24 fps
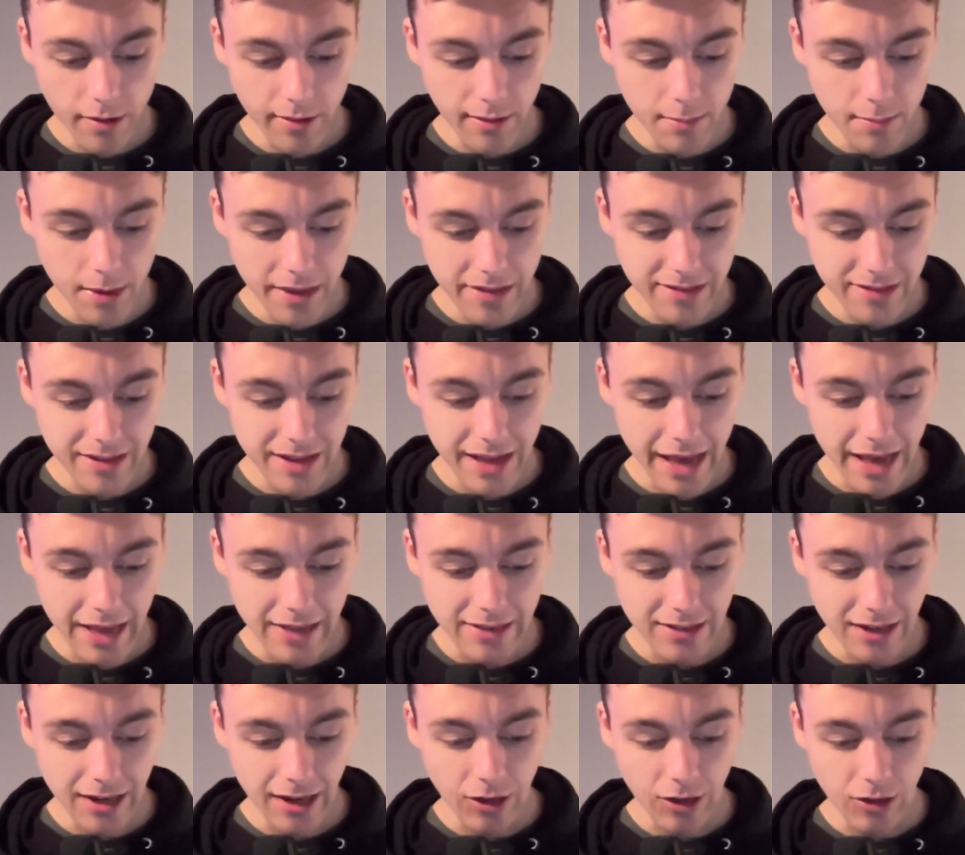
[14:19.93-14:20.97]
the Medicine Hat
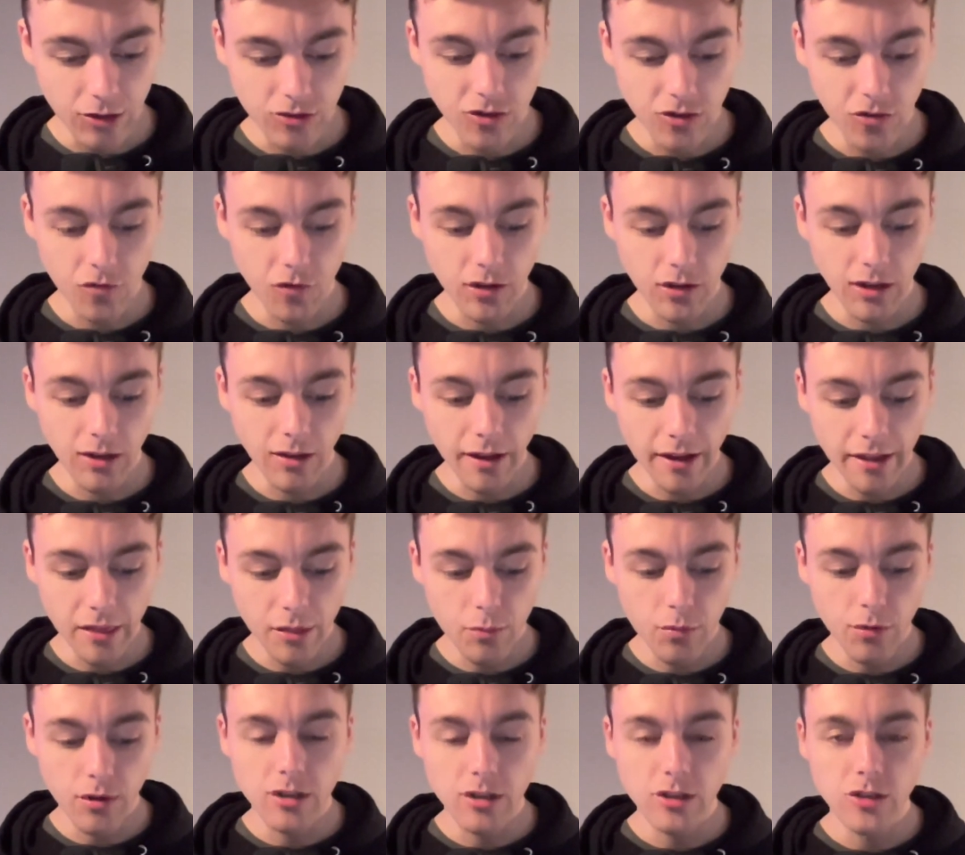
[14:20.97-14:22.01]
Tigers defeated
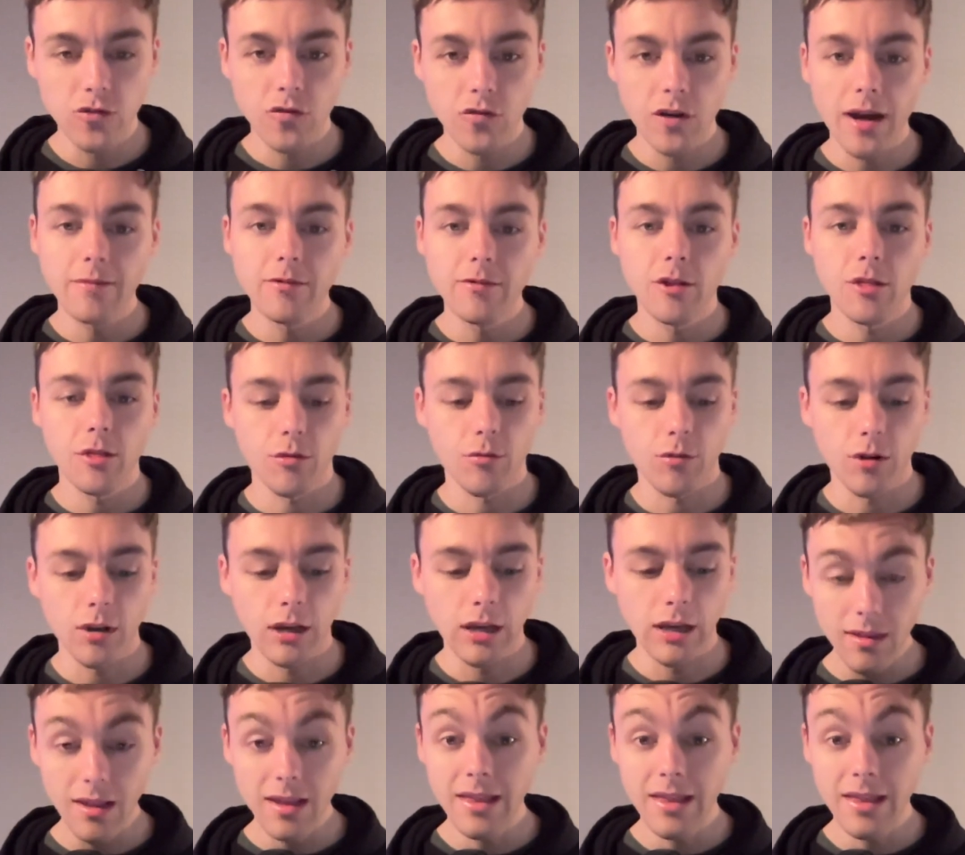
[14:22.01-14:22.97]
Lethbridge 5-3,